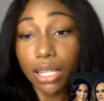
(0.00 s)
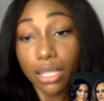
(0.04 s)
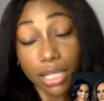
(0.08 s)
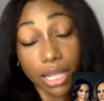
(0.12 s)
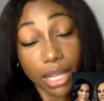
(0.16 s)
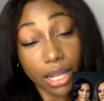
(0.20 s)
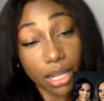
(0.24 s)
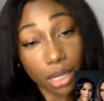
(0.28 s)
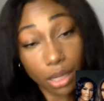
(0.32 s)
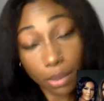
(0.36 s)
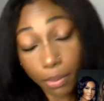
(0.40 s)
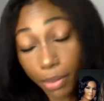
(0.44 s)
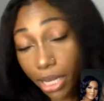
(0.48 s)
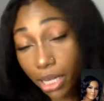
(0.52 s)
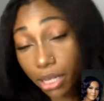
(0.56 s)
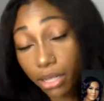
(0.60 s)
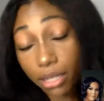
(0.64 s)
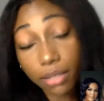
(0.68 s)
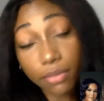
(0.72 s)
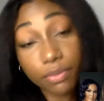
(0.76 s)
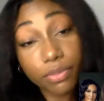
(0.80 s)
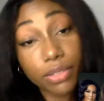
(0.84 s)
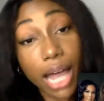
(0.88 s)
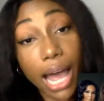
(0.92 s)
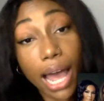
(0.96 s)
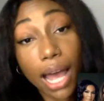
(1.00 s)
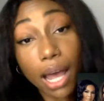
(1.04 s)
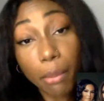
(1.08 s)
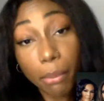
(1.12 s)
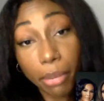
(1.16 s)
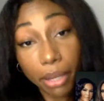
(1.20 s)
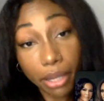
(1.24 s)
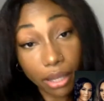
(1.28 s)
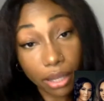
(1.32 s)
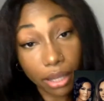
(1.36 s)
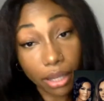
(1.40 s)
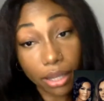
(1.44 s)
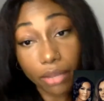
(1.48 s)
Sounded better than Fly
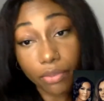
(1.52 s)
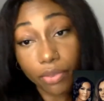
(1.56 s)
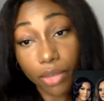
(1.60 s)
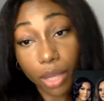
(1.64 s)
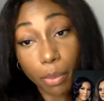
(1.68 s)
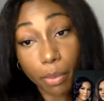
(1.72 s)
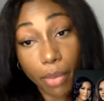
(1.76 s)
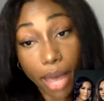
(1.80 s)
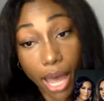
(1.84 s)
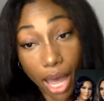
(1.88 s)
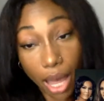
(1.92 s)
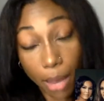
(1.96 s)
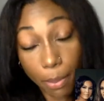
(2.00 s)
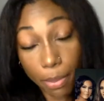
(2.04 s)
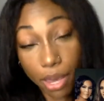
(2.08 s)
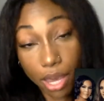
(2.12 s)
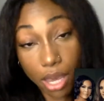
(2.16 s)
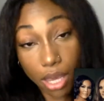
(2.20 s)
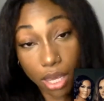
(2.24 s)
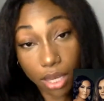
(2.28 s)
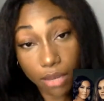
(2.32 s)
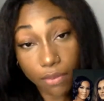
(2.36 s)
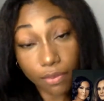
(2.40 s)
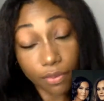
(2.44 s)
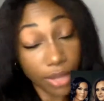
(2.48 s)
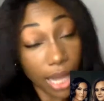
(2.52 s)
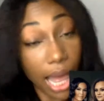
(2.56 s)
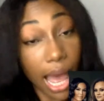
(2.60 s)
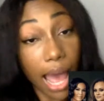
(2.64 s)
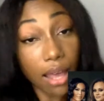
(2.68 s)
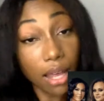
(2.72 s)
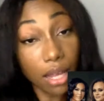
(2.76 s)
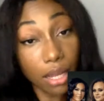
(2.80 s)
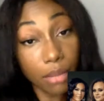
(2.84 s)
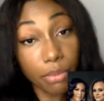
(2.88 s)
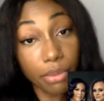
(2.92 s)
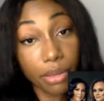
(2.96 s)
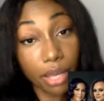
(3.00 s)
Above, in my opinion.
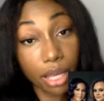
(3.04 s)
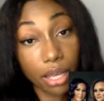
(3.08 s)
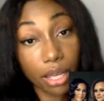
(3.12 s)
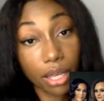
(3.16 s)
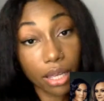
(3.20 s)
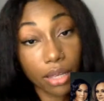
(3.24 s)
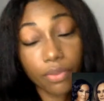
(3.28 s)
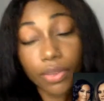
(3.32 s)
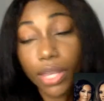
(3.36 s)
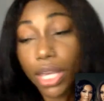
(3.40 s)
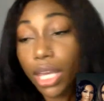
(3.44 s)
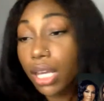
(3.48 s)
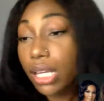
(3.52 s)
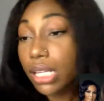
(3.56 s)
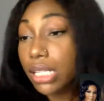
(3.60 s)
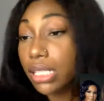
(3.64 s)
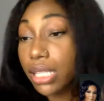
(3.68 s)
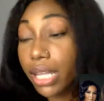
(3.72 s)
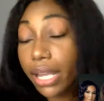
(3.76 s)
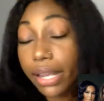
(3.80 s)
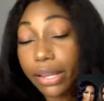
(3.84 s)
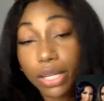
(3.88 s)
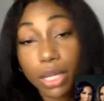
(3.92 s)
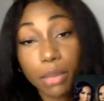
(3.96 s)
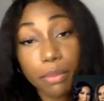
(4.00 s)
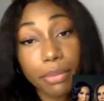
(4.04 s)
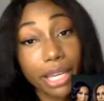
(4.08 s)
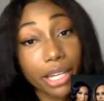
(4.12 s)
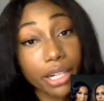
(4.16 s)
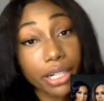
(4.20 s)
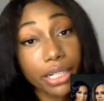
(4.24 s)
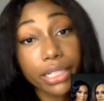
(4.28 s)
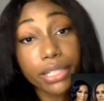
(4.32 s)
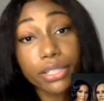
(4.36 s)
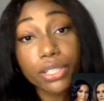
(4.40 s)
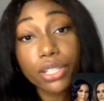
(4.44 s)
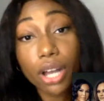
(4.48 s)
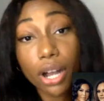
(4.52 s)
Fly Above sounded
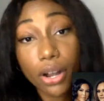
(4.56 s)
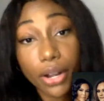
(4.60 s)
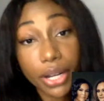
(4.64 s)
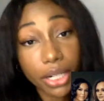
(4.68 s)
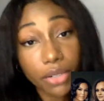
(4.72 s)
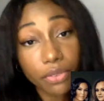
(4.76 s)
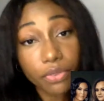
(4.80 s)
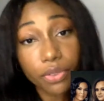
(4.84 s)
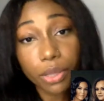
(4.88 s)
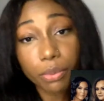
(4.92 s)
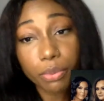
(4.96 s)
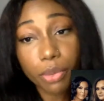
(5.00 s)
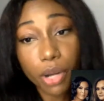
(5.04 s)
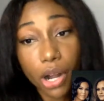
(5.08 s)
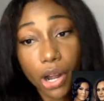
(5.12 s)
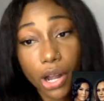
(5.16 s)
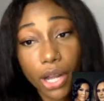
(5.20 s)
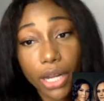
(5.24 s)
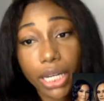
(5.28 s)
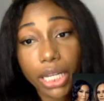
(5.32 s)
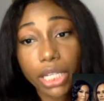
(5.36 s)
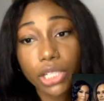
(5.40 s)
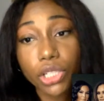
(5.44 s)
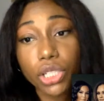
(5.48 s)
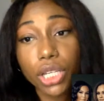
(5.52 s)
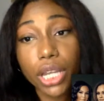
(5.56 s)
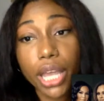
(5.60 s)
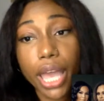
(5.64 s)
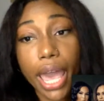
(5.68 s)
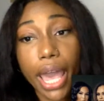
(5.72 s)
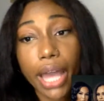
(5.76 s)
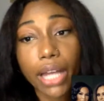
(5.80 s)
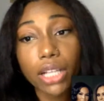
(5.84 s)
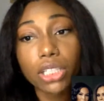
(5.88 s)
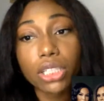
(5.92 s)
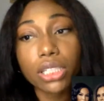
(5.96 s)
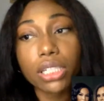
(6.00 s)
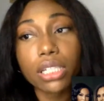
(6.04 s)
better than Tardy for the Party. She
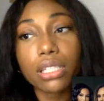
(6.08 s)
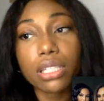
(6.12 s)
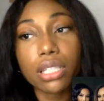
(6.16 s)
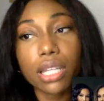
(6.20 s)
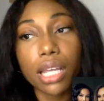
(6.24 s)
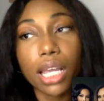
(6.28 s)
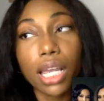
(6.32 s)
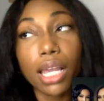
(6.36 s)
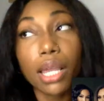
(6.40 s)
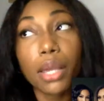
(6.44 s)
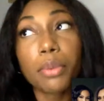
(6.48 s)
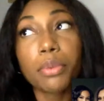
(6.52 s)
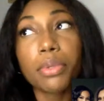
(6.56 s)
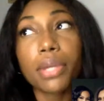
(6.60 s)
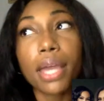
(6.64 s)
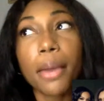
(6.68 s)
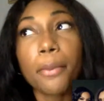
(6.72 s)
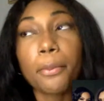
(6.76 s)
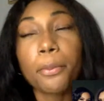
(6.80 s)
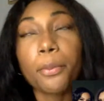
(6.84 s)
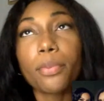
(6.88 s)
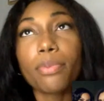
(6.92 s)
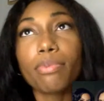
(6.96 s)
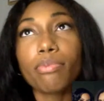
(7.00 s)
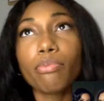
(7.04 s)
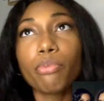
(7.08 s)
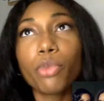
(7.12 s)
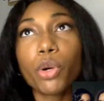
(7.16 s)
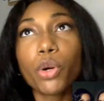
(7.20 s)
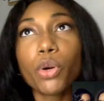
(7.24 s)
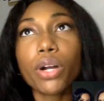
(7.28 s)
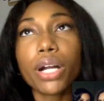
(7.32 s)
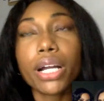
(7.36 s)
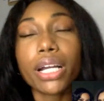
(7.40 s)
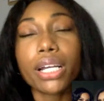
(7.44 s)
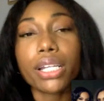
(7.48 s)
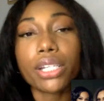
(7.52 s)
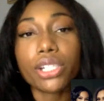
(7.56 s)
actually seemed
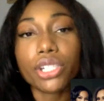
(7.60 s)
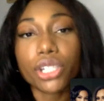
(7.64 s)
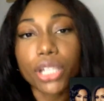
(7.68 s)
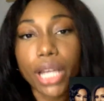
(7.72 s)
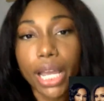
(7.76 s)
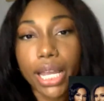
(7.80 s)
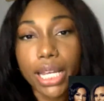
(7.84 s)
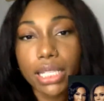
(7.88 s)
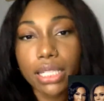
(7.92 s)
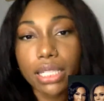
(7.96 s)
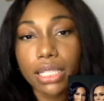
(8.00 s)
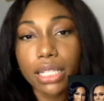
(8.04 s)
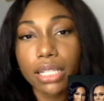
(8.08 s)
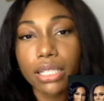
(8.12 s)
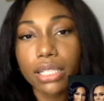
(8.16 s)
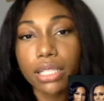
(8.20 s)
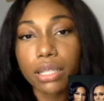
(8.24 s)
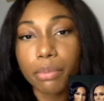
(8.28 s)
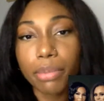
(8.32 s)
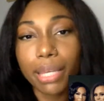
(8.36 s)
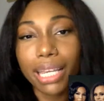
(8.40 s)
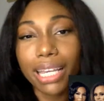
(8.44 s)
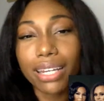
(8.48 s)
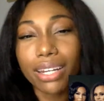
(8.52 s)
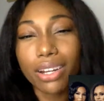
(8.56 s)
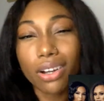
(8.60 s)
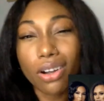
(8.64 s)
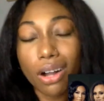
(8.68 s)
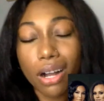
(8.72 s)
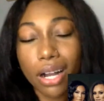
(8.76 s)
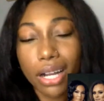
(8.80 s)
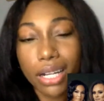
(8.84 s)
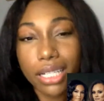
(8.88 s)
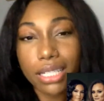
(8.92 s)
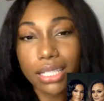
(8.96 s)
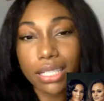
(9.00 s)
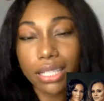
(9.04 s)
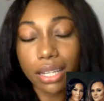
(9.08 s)
more adjacent to being an
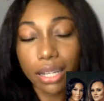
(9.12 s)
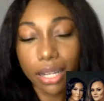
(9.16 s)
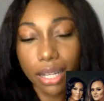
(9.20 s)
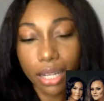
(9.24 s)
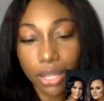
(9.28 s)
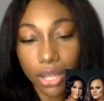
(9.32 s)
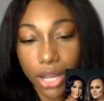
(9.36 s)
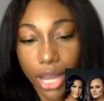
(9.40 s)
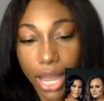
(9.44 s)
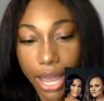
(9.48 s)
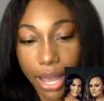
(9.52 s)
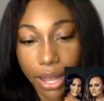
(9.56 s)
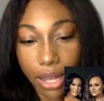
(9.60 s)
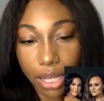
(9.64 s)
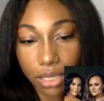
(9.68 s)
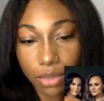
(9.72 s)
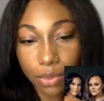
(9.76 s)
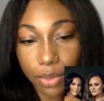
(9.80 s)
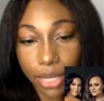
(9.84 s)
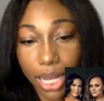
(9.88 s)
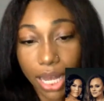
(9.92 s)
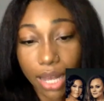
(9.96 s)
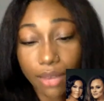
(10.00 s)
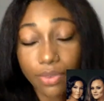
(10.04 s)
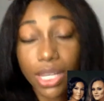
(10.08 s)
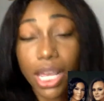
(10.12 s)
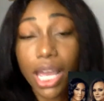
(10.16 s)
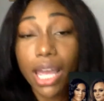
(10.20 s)
artist than other housewives.